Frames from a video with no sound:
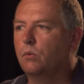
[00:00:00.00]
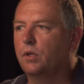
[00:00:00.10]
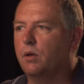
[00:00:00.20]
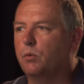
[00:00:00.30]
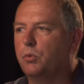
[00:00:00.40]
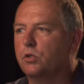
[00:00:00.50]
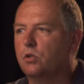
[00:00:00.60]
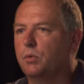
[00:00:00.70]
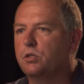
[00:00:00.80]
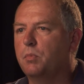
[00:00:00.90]
where they would
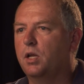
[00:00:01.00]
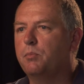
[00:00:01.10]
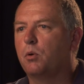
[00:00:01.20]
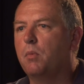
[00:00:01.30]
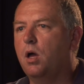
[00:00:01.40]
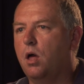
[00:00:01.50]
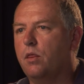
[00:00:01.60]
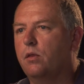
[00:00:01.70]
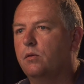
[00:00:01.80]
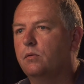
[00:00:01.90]
put so much money per
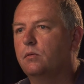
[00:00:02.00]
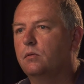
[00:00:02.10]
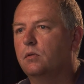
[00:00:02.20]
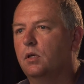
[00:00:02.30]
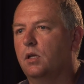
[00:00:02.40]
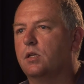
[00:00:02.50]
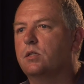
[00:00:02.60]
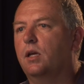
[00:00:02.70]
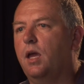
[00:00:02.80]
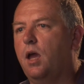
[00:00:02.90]
month into
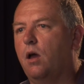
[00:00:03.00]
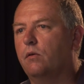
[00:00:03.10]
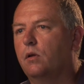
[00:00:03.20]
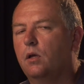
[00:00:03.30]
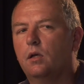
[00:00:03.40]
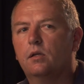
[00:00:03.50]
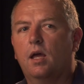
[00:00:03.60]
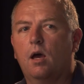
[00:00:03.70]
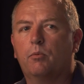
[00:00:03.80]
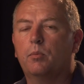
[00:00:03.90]
this account
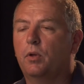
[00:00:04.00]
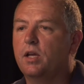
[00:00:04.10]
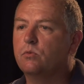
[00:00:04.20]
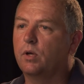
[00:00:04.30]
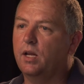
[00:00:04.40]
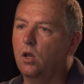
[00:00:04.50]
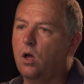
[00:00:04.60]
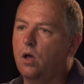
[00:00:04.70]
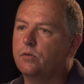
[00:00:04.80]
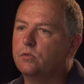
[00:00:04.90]
to help replace what he
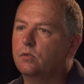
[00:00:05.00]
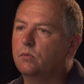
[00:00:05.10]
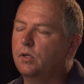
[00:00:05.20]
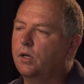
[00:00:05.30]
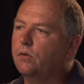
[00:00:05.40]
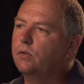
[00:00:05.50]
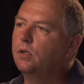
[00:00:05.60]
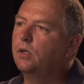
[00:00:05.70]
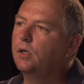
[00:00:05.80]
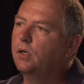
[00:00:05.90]
lost. Well,
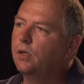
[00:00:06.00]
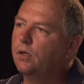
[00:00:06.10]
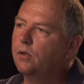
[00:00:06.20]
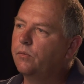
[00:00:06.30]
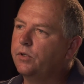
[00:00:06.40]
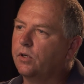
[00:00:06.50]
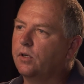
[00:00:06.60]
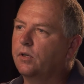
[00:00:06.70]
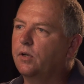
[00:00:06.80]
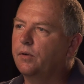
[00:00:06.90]
when
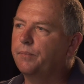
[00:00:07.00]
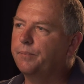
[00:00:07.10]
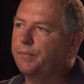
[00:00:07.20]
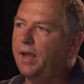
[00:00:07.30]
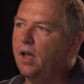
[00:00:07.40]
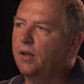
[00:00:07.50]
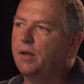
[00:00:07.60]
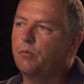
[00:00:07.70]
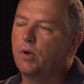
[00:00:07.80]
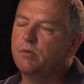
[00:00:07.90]
you're
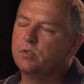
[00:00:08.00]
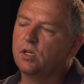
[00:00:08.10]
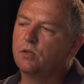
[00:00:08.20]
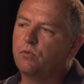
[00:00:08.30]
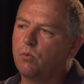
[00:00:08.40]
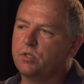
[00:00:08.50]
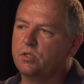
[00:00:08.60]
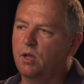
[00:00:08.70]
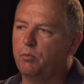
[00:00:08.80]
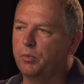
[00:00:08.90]
out, what he was looking for was
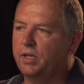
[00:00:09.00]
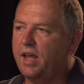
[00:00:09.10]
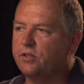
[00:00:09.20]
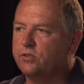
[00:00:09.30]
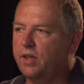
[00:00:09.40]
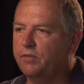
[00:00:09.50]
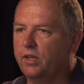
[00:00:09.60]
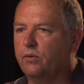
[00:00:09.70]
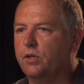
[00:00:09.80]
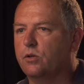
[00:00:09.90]
a supplement. Dad's
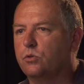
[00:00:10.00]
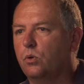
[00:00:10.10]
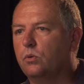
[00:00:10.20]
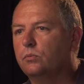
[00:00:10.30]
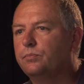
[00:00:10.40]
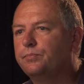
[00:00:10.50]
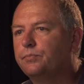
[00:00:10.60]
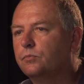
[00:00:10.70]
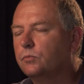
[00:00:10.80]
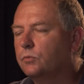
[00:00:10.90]
73 years old,
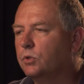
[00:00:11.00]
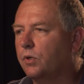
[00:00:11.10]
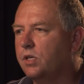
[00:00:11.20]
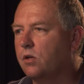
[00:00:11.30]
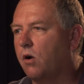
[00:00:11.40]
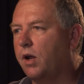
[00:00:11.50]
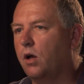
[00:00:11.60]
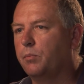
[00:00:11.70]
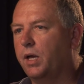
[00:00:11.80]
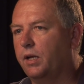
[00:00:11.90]
so he's
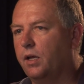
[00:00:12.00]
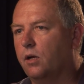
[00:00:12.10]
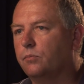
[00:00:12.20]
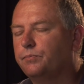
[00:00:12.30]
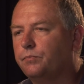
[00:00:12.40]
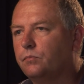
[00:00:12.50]
already on Medicare.